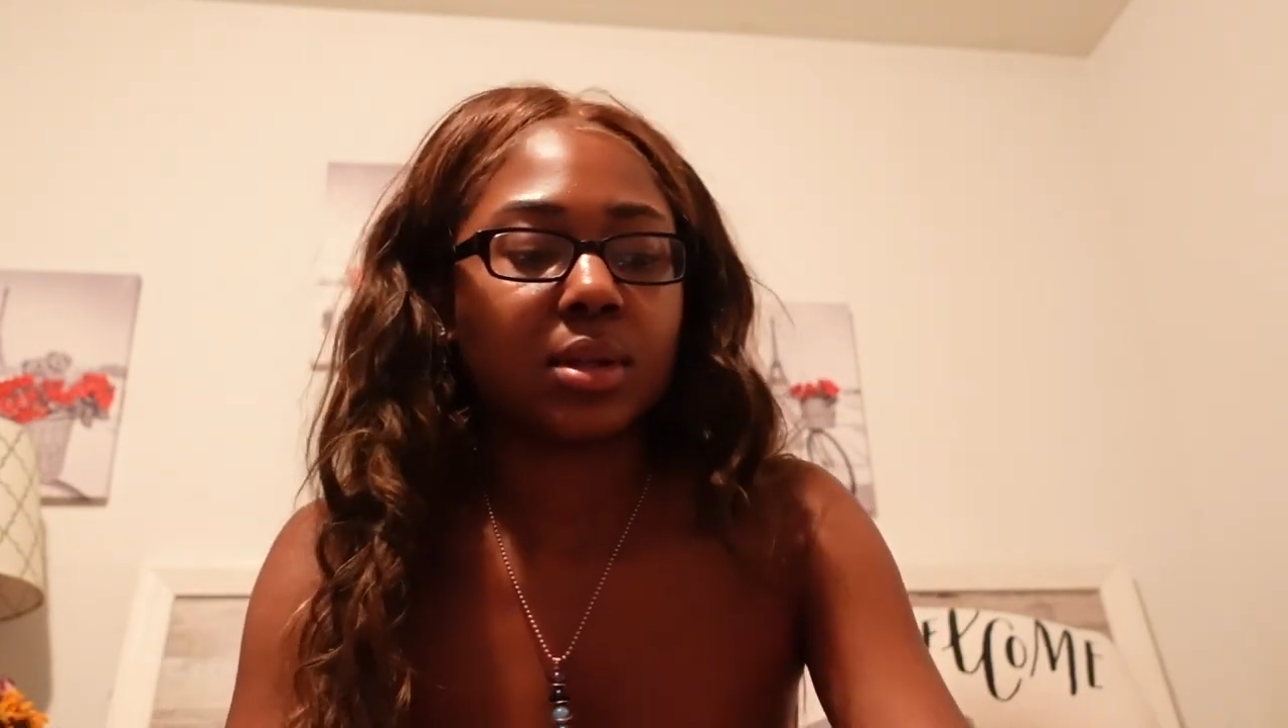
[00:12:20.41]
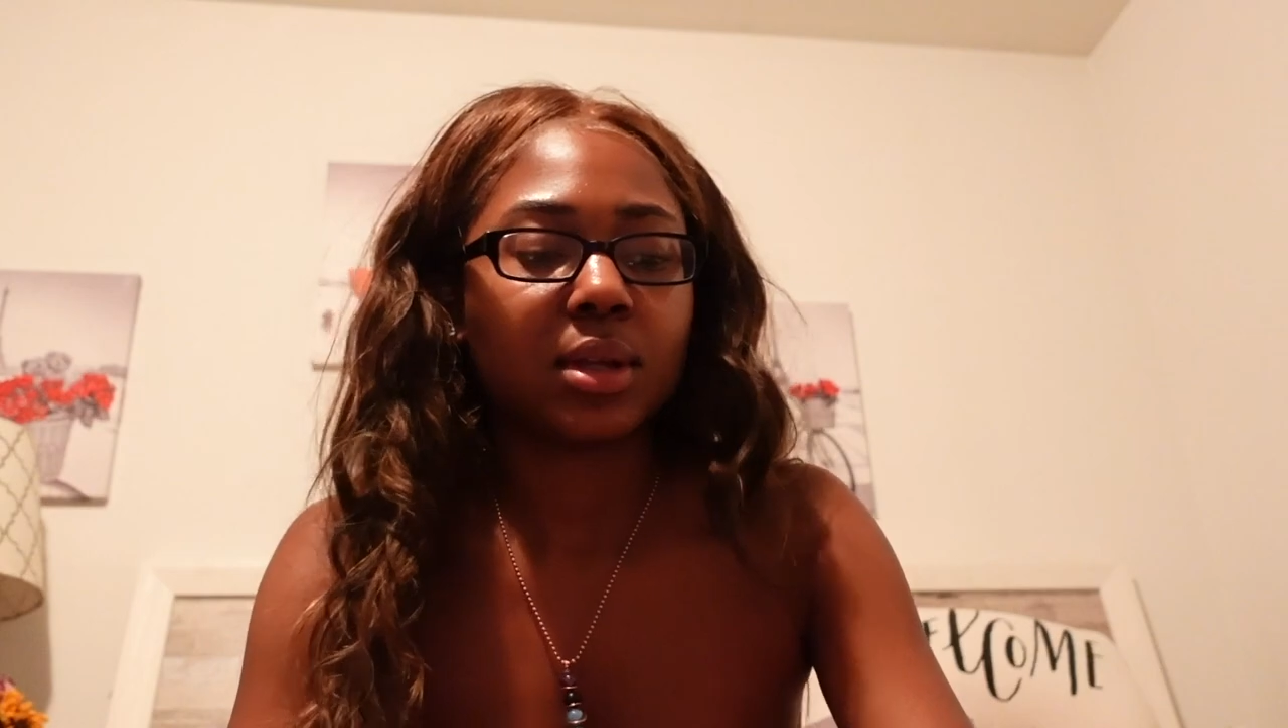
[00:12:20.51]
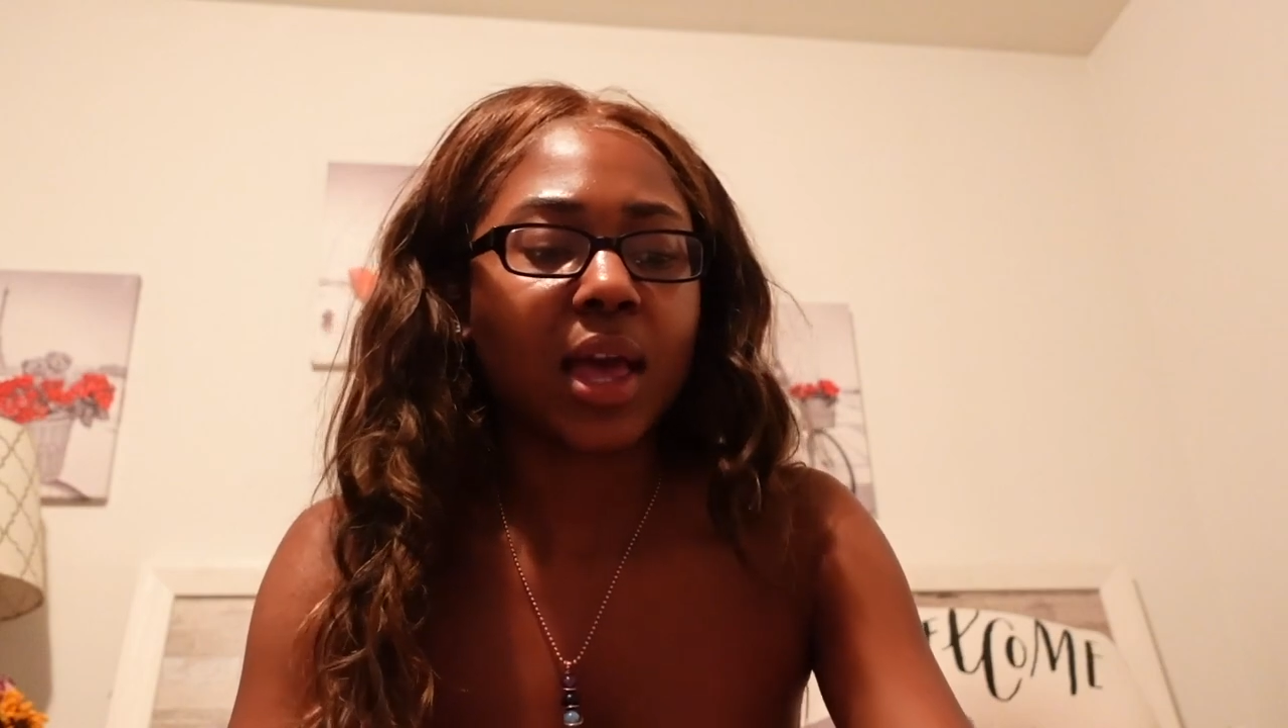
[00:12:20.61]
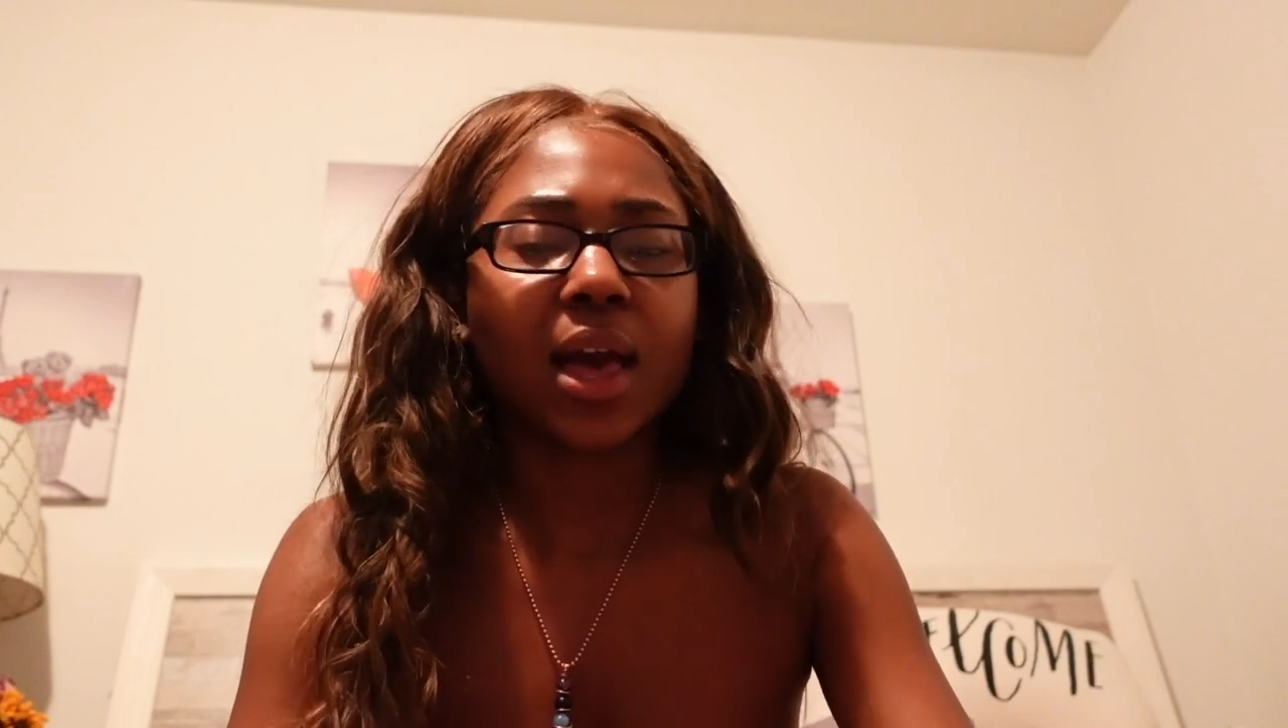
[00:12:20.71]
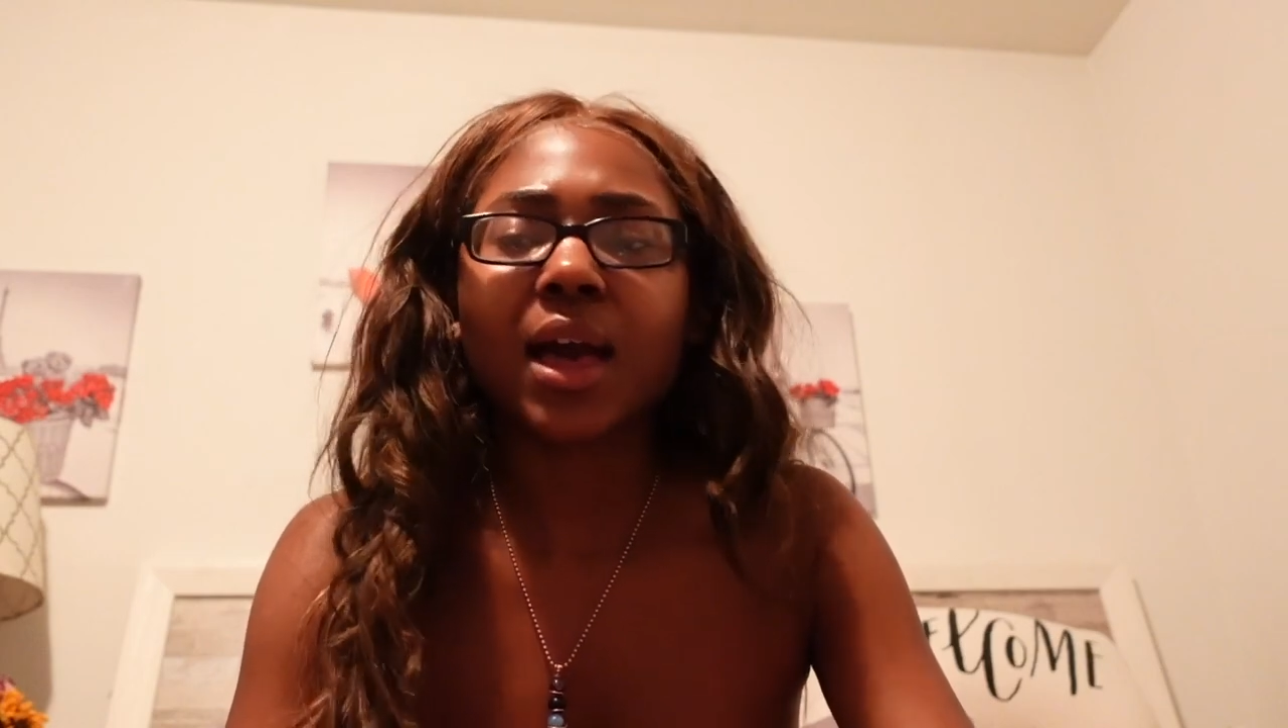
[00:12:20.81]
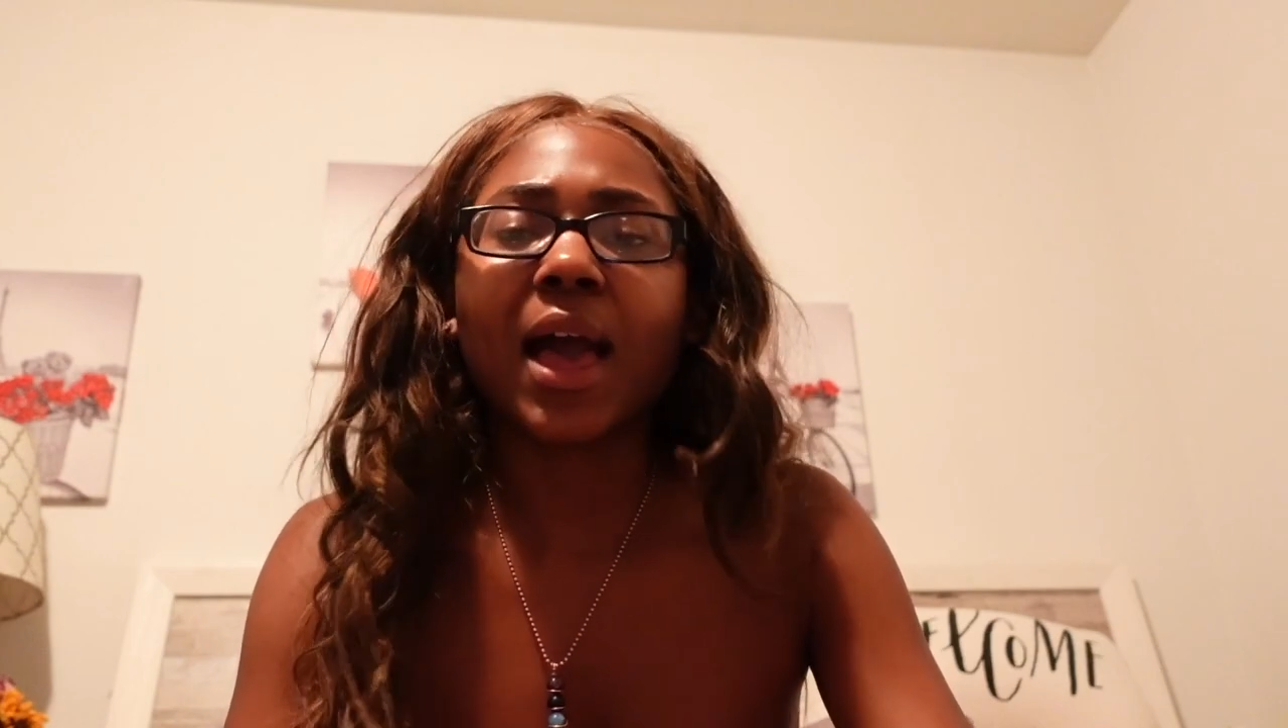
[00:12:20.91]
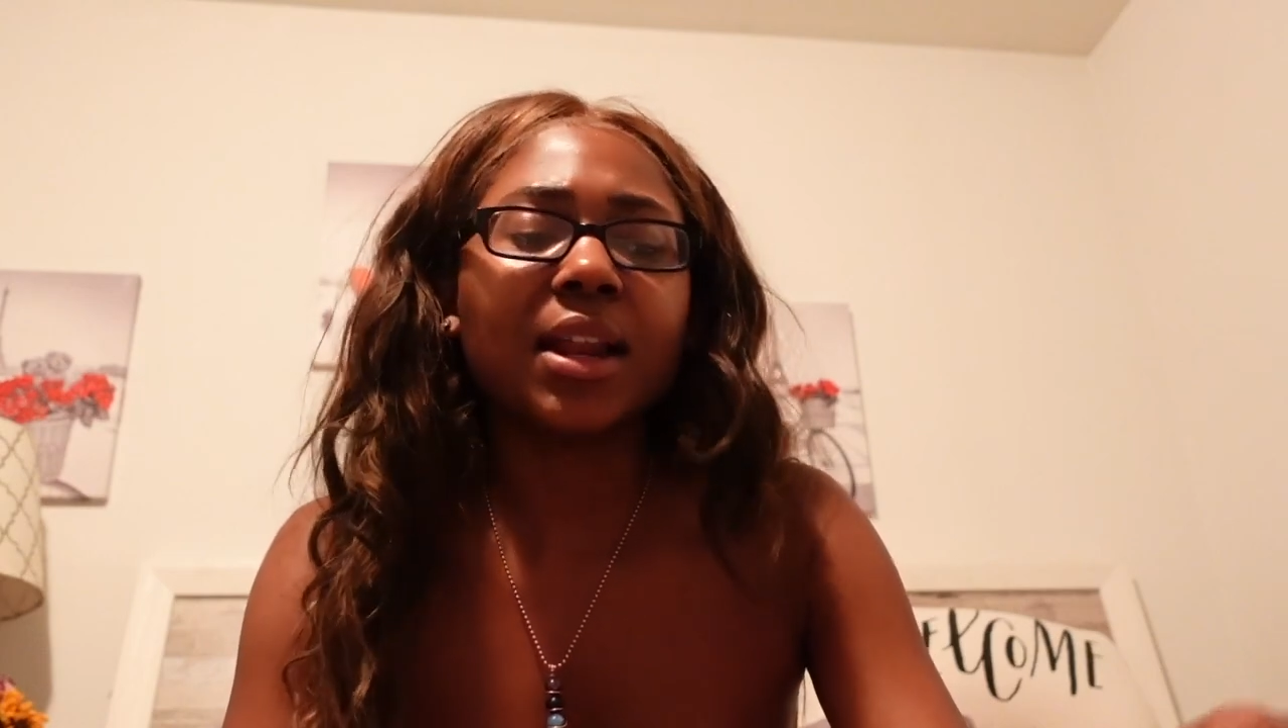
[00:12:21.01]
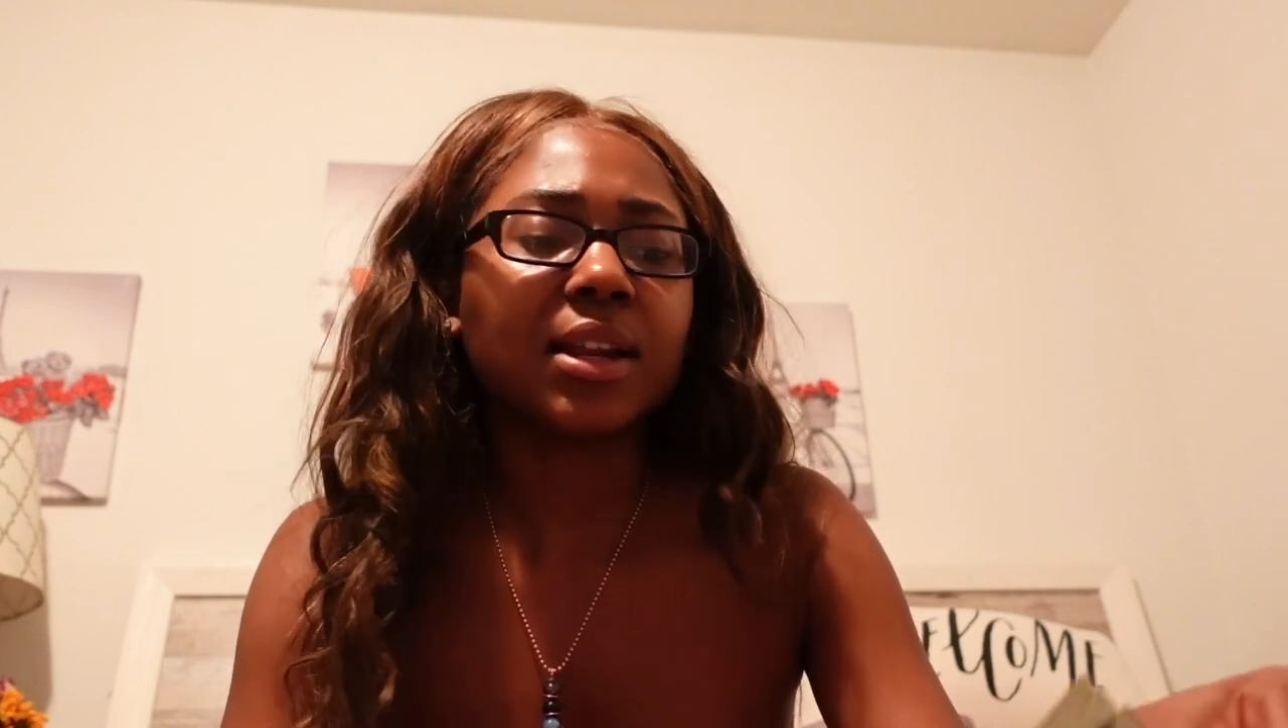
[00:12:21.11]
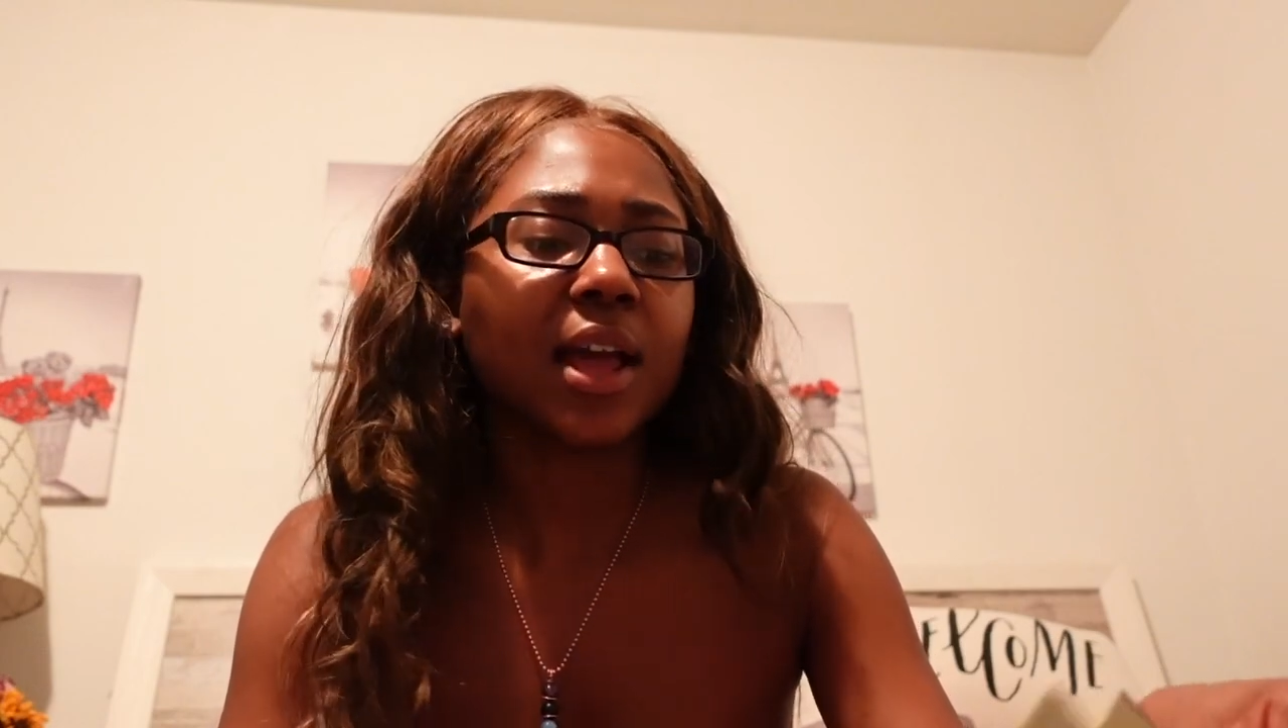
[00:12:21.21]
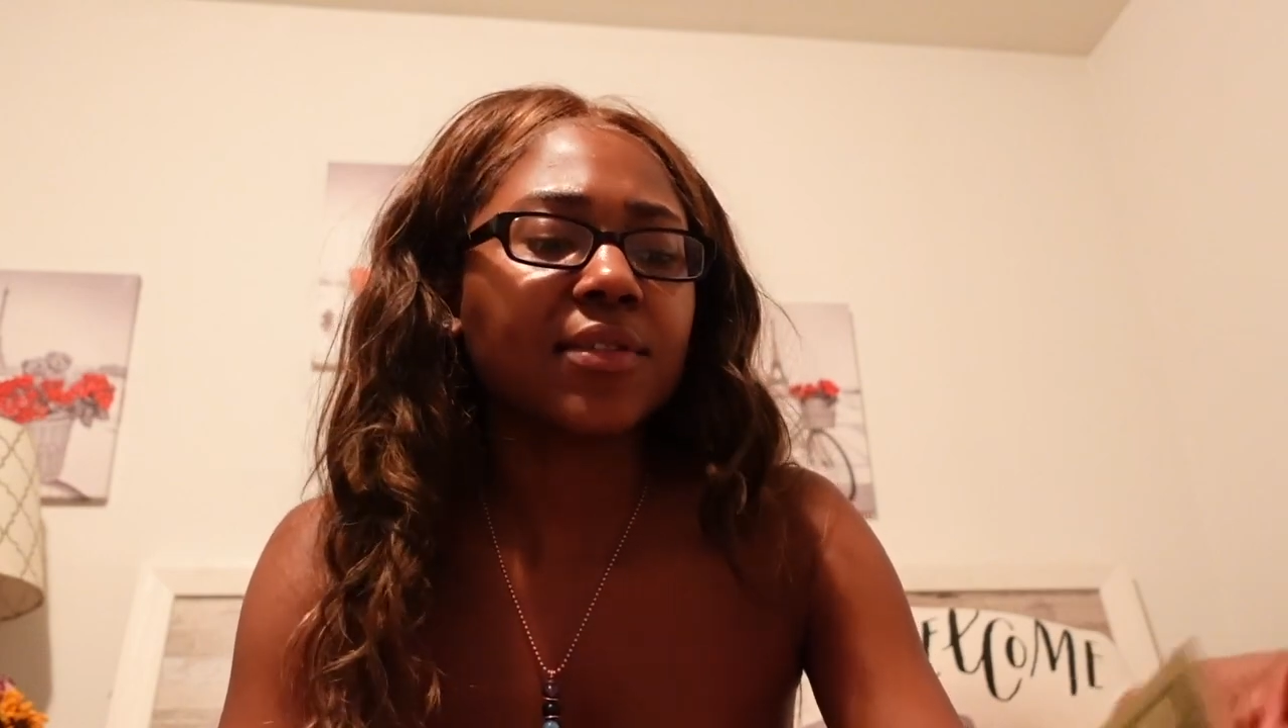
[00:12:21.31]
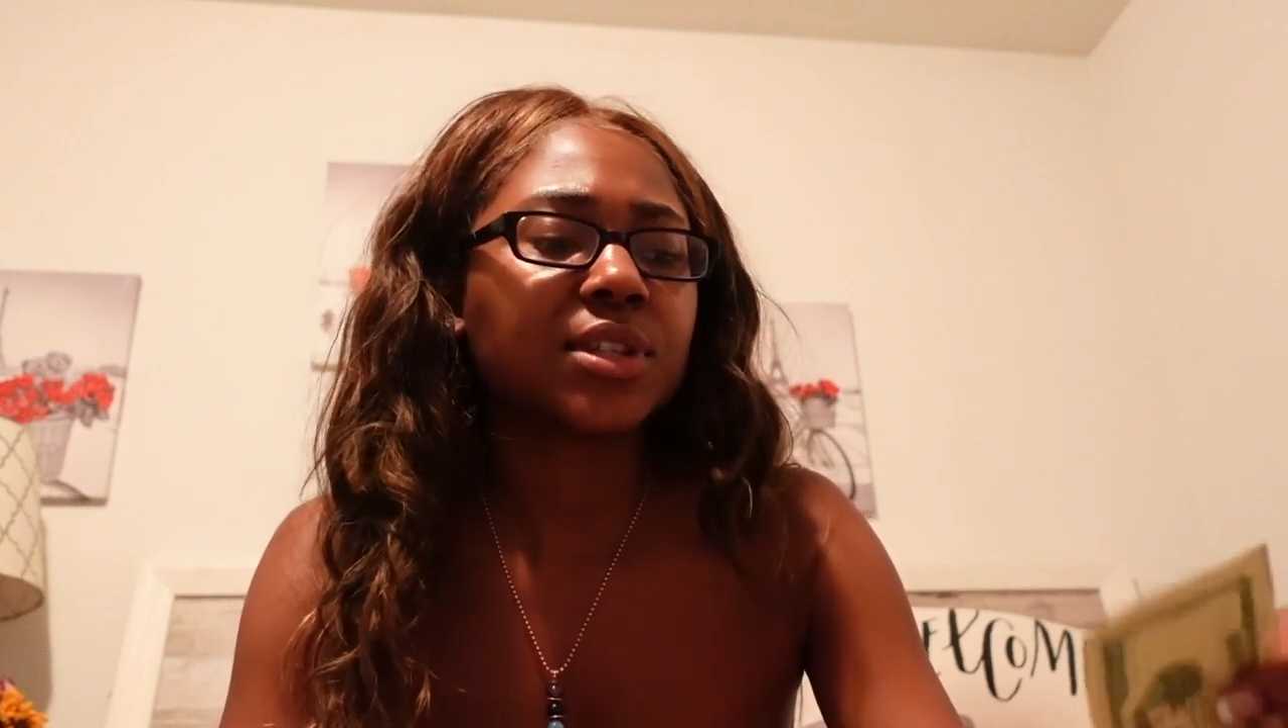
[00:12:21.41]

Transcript: Yeah, I didn't have